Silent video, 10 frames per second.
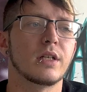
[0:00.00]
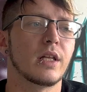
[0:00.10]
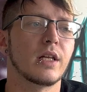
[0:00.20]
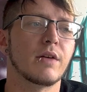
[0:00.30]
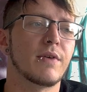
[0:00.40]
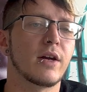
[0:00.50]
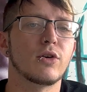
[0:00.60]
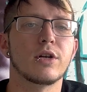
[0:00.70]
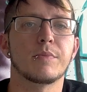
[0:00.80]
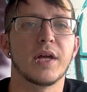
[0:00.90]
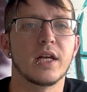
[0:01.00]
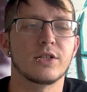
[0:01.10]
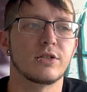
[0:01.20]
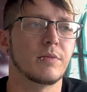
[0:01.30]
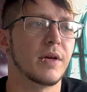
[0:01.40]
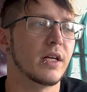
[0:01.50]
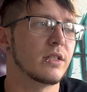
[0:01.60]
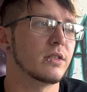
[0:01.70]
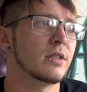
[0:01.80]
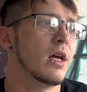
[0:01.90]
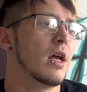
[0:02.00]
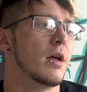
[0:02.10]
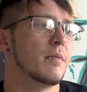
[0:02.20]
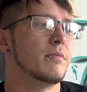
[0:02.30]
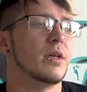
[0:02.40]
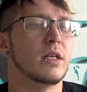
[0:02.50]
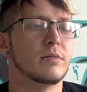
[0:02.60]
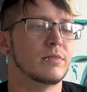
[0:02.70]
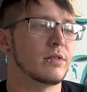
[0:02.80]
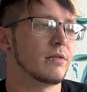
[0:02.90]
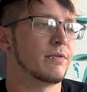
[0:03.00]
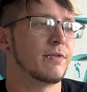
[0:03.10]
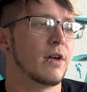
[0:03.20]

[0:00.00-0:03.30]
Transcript: Like, if I go to your page and your page is memes of,